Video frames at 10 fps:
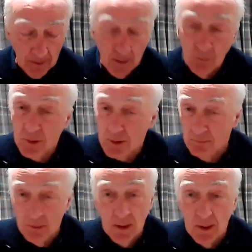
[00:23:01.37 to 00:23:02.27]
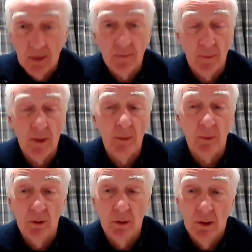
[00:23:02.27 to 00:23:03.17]
It wasn't really there for
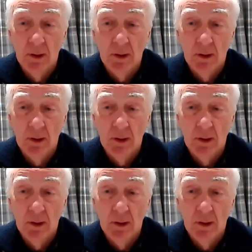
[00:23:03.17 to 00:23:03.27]
people.